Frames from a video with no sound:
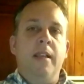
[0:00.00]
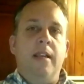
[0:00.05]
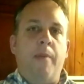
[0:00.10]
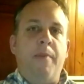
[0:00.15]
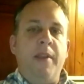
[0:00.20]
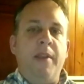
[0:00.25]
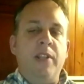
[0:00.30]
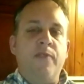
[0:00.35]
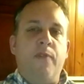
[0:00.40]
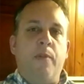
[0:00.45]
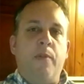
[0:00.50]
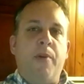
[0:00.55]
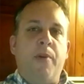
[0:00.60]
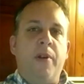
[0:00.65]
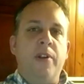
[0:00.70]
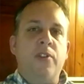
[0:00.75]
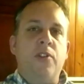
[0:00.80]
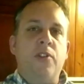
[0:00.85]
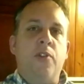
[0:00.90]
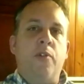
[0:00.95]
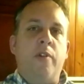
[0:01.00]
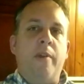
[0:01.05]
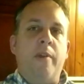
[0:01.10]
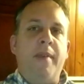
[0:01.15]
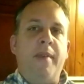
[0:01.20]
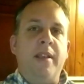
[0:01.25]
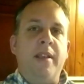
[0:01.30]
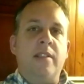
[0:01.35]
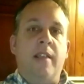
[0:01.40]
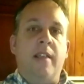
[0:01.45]
A peaceful person or a
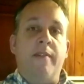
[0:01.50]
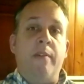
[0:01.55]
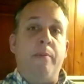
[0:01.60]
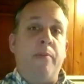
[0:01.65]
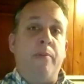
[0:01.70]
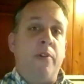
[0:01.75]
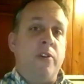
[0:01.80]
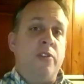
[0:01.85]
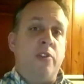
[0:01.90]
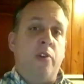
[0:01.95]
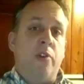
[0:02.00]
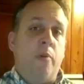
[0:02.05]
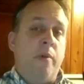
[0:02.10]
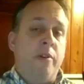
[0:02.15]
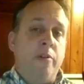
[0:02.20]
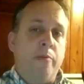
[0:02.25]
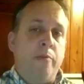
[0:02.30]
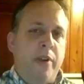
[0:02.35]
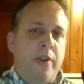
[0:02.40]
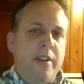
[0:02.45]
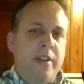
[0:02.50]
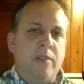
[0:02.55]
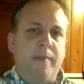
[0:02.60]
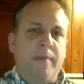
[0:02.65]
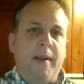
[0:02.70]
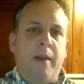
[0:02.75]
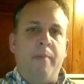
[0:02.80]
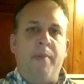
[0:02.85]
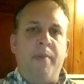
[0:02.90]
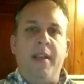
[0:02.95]
peace loving person or one who brings
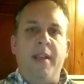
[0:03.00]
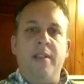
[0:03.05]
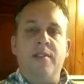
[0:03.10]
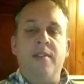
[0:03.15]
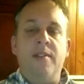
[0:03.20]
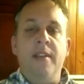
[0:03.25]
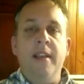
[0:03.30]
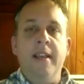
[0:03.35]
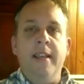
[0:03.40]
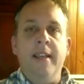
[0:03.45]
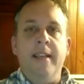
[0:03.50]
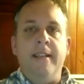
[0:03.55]
about peace,